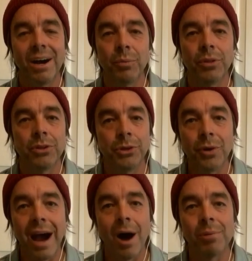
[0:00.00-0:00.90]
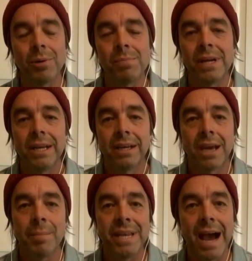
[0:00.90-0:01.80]
with a new album
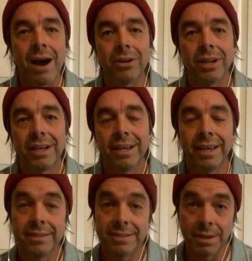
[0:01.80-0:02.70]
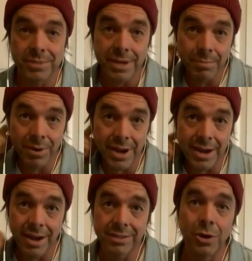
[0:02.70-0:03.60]
coming out in September
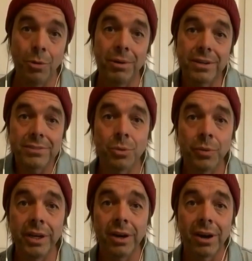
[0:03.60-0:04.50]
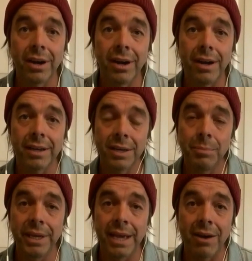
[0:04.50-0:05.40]
and October. So we are uh, going to
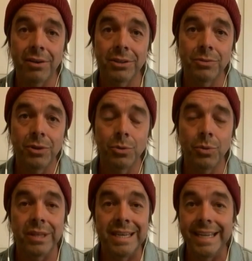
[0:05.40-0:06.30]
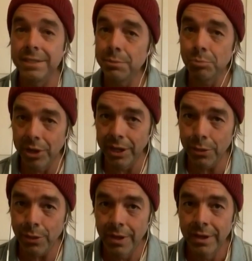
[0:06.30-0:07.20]
be out on the road with Need to
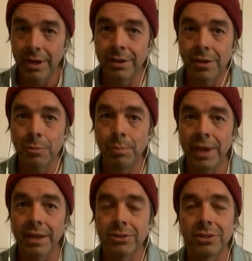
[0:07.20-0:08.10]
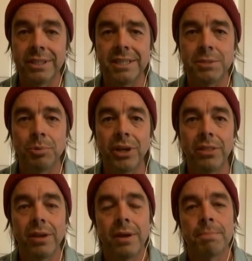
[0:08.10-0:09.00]
Breathe, another band called Need to
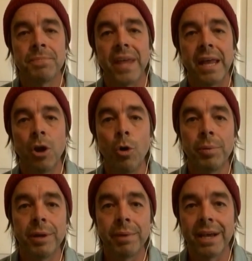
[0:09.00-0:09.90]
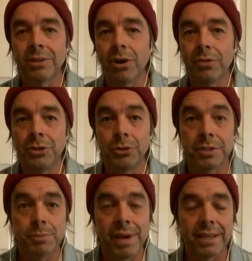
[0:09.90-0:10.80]
Breathe, and an opening band called The New
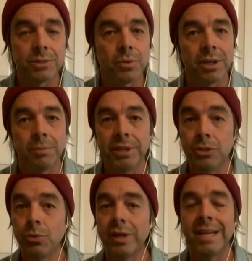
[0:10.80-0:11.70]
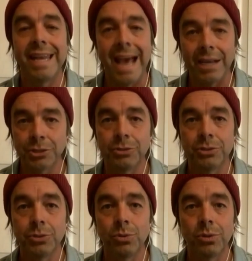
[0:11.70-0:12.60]
Respects. We're going to be doing a
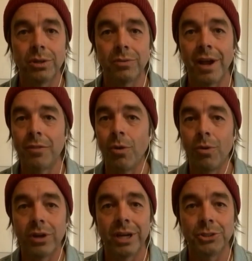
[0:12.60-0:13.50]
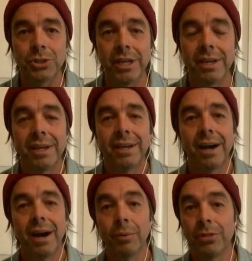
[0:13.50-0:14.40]
national tour around the whole country
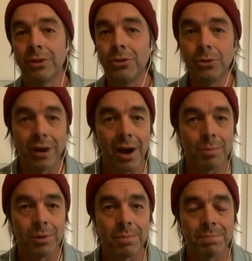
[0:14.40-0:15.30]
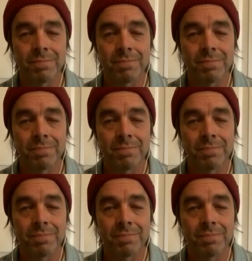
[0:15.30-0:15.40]
uh, with a new album